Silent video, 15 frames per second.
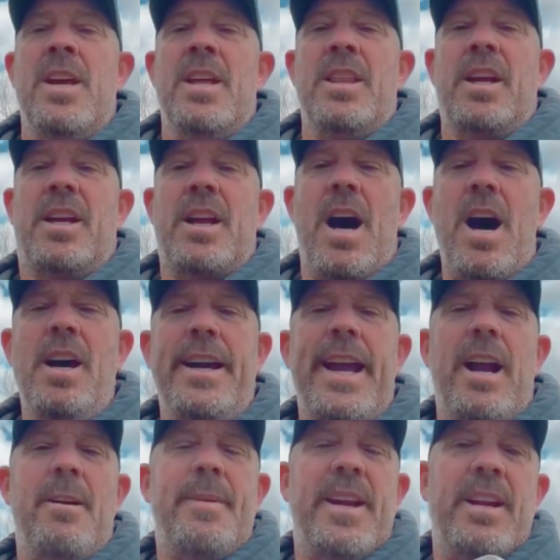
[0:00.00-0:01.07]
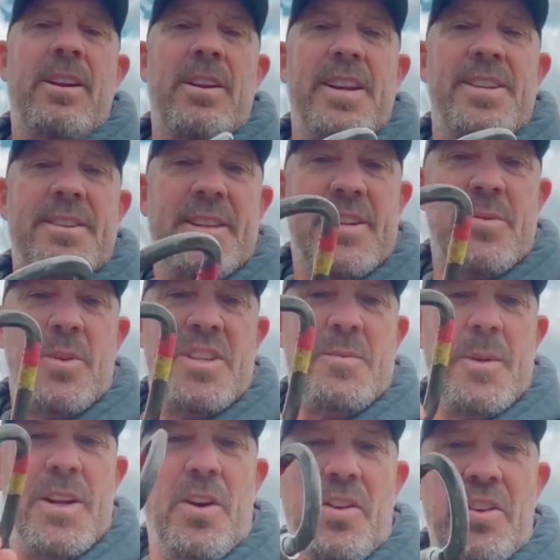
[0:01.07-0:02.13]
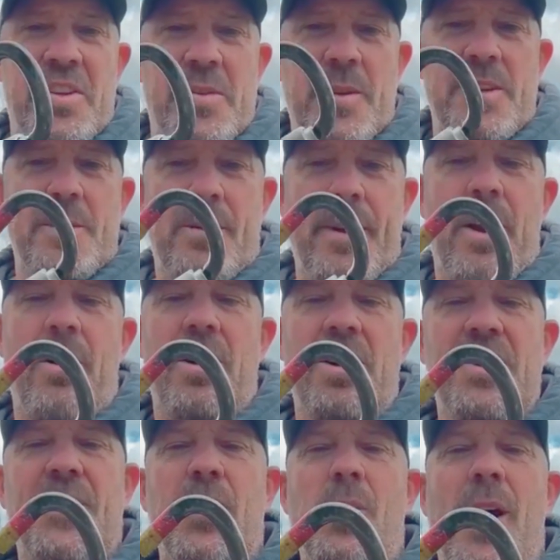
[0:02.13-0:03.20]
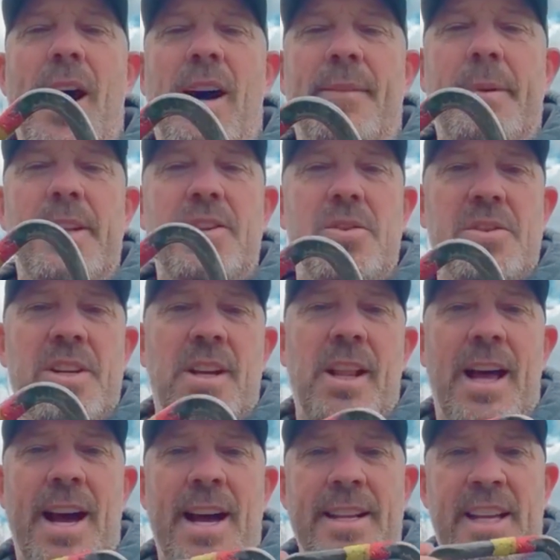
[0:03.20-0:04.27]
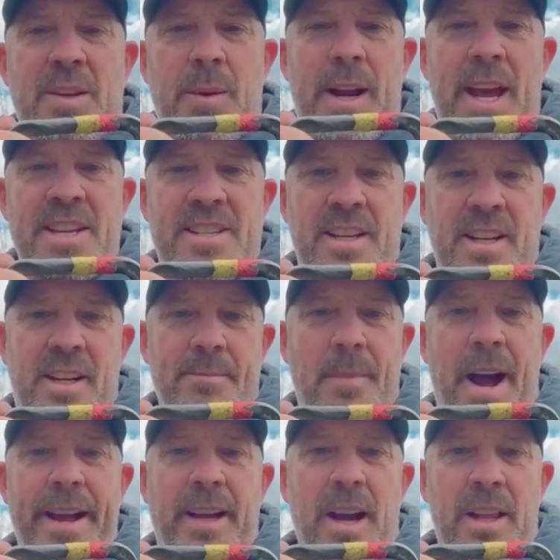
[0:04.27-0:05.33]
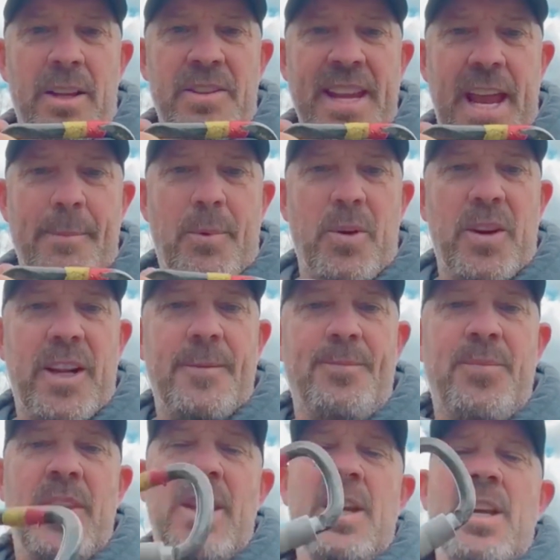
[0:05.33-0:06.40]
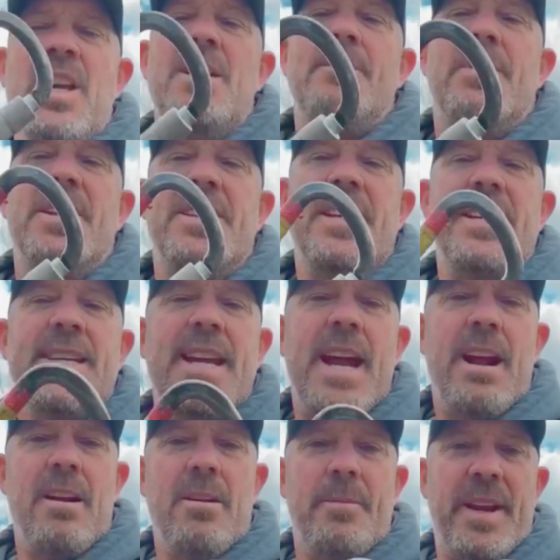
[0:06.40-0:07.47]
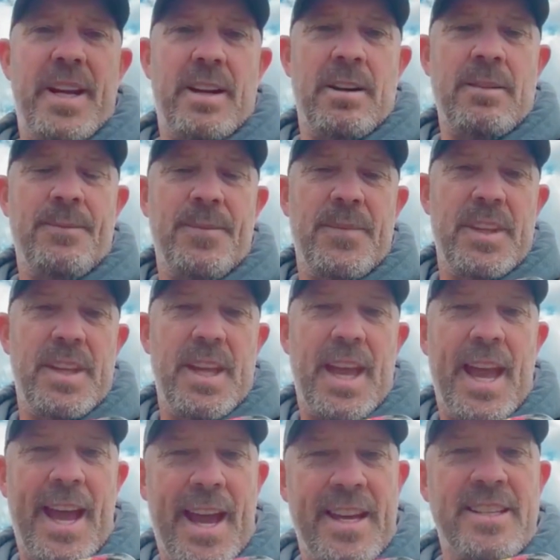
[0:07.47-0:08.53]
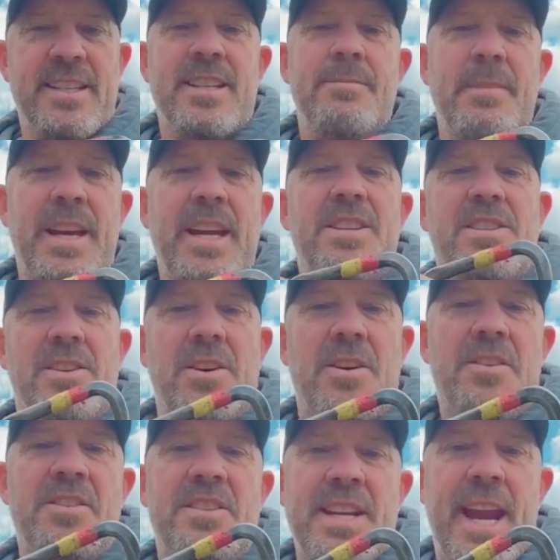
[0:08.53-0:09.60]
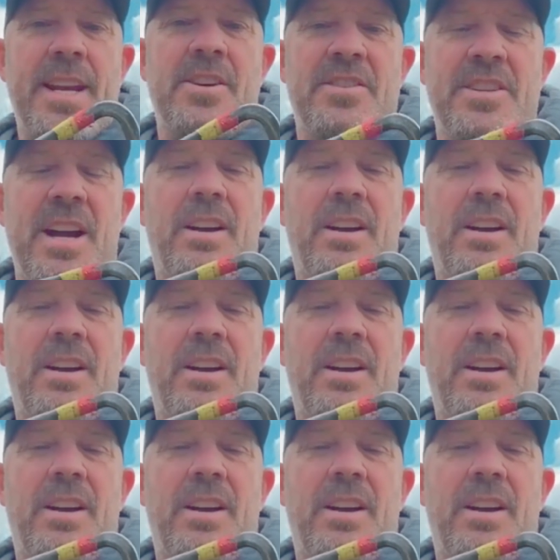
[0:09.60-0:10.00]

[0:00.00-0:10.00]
The Kong carabiner is, this one's pretty old. This one's been on my harness for a while. I've been using it a lot. That's why it has my colored tape on it. But this carabiner has to meet certain standards.